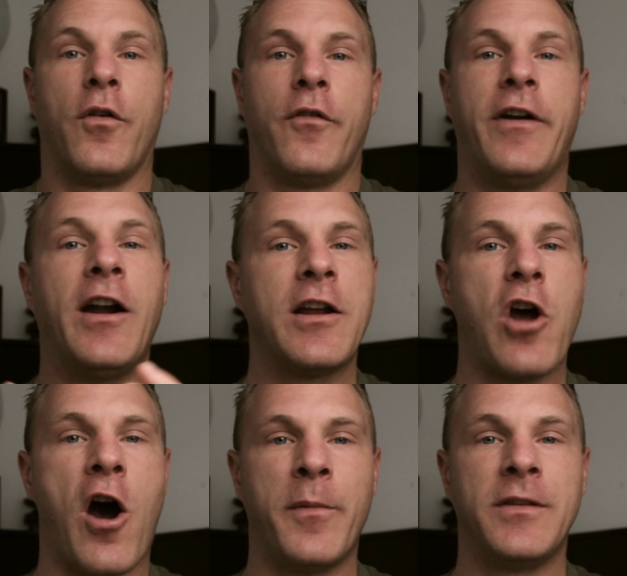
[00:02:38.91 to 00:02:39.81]
very
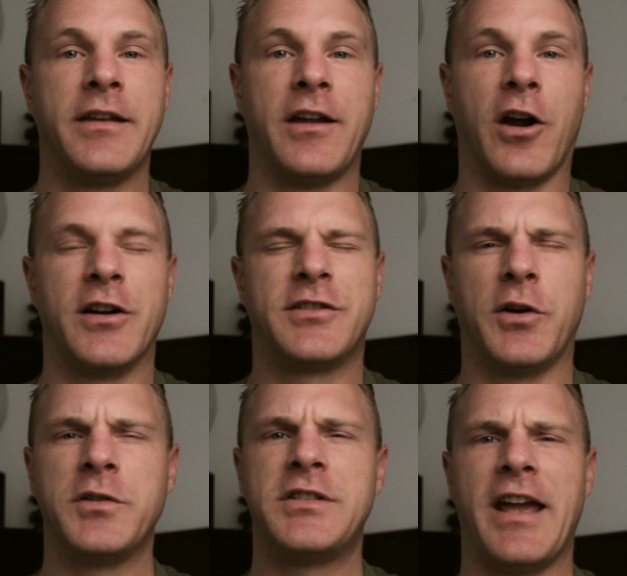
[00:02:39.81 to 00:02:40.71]
commonly are
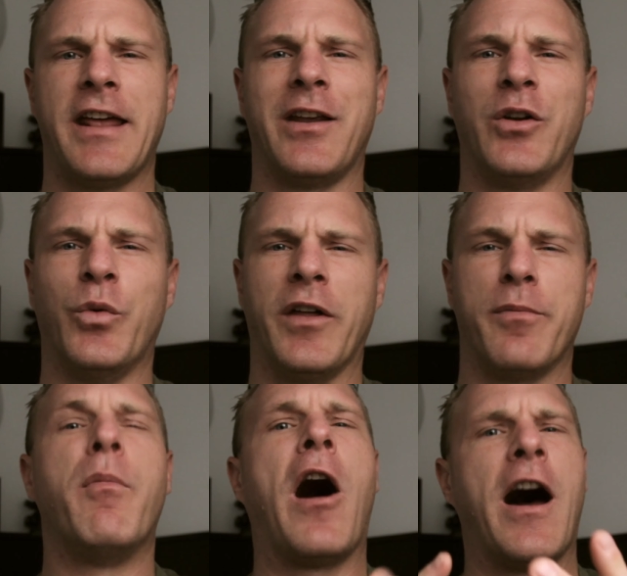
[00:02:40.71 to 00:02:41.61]
associated with
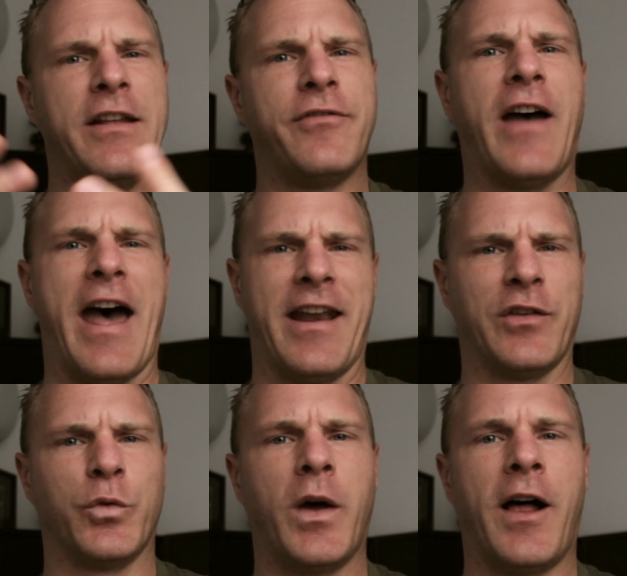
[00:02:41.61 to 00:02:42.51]
body fat
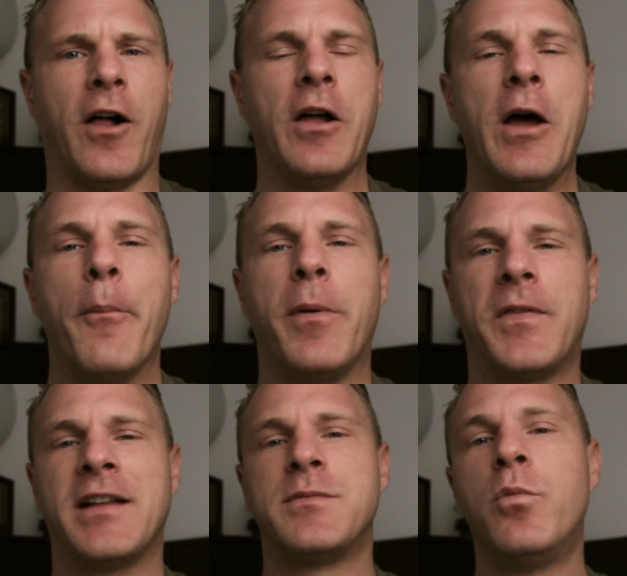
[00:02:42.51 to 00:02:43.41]
as well, but
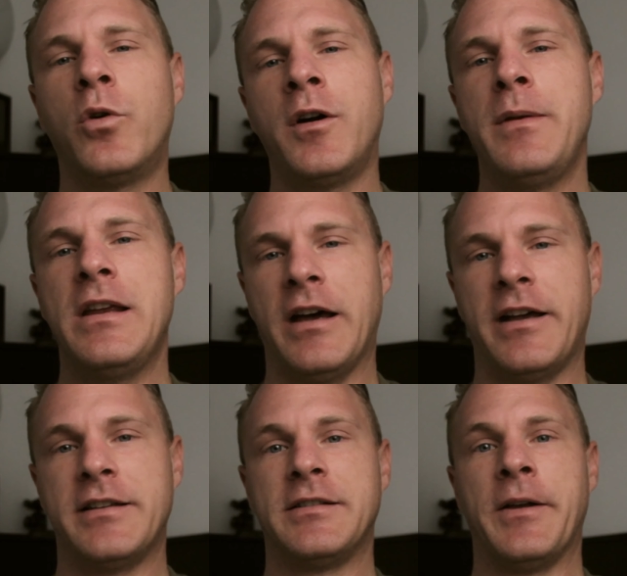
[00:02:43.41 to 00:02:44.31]
that's more
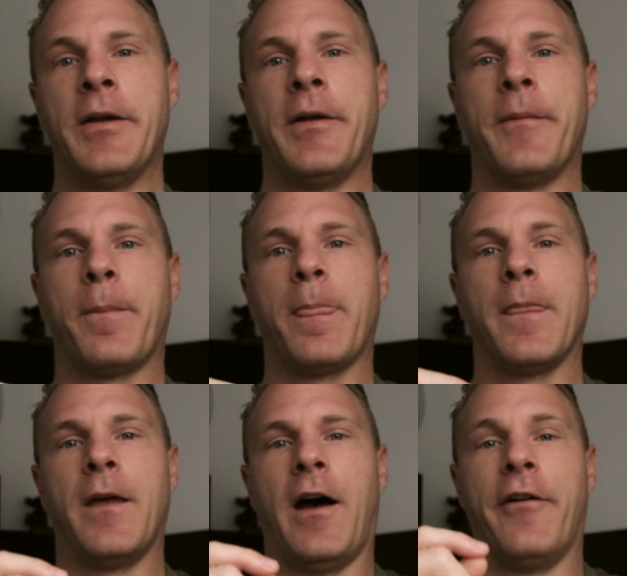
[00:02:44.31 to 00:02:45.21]
because
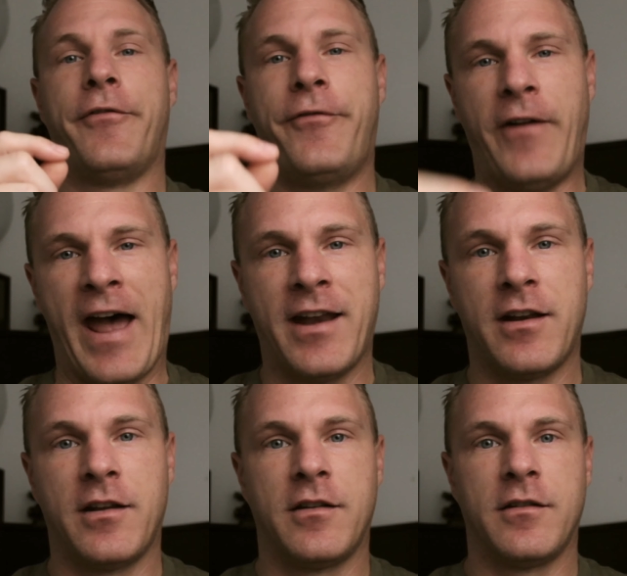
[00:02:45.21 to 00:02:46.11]
a fat
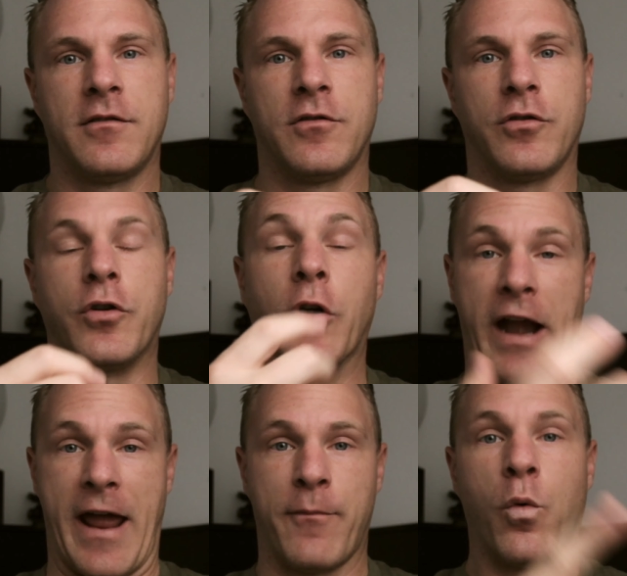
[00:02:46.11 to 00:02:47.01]

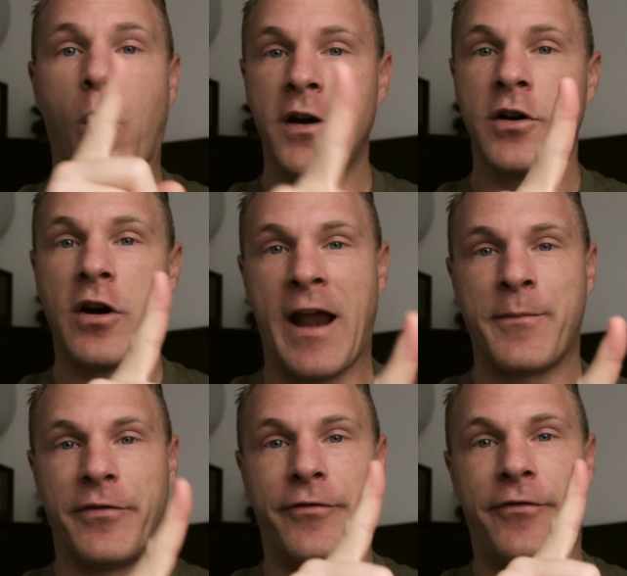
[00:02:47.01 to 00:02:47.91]
gram, one gram
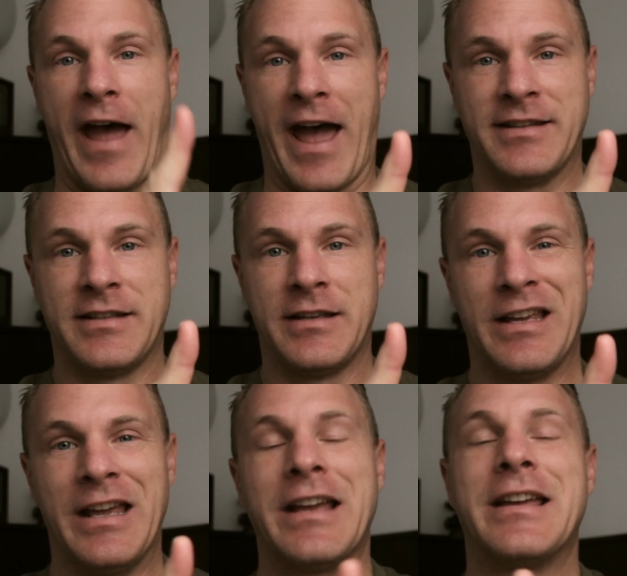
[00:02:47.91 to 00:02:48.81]
of fat,
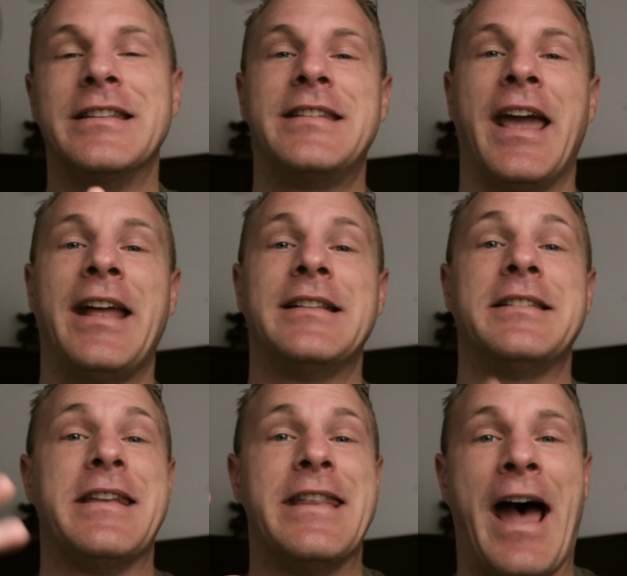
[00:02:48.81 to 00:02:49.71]
contains
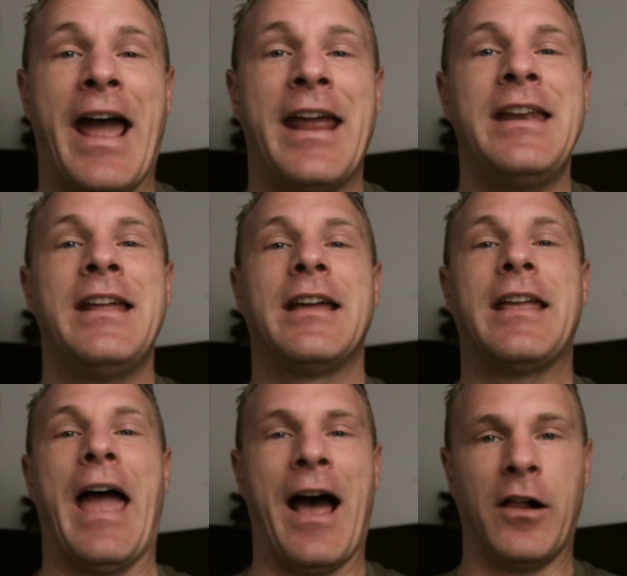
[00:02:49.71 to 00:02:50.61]
nine
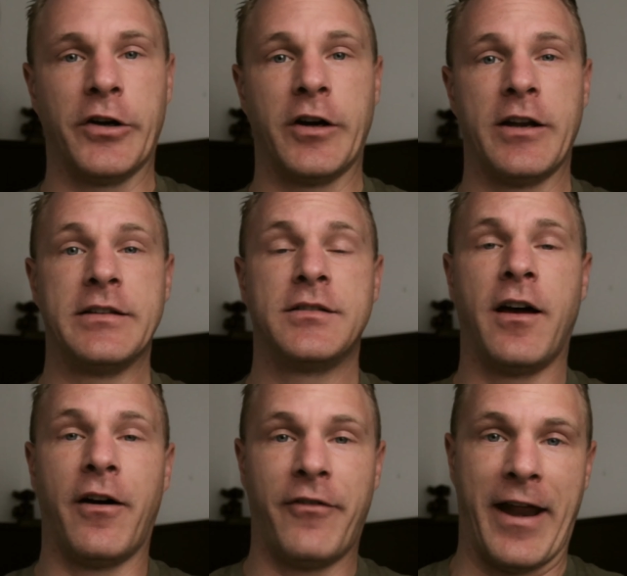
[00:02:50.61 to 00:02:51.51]
calories
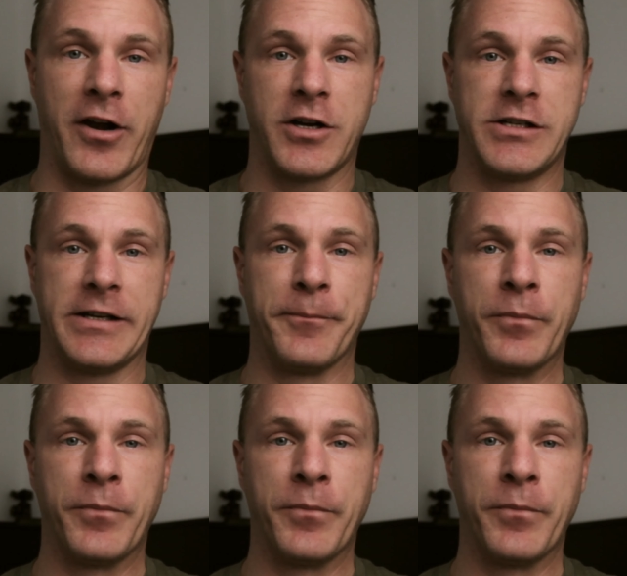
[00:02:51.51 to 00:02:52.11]
of energy.